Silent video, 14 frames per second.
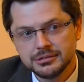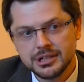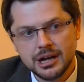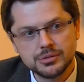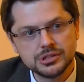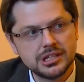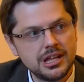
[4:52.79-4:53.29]

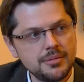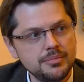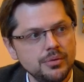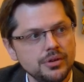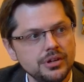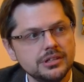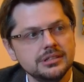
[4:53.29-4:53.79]
I was at that
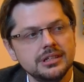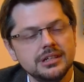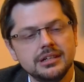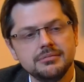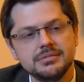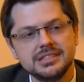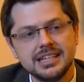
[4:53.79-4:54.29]
point
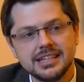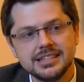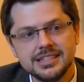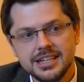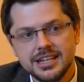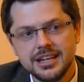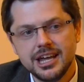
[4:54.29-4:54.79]

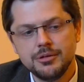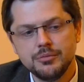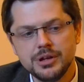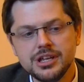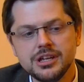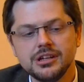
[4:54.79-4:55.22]
16, and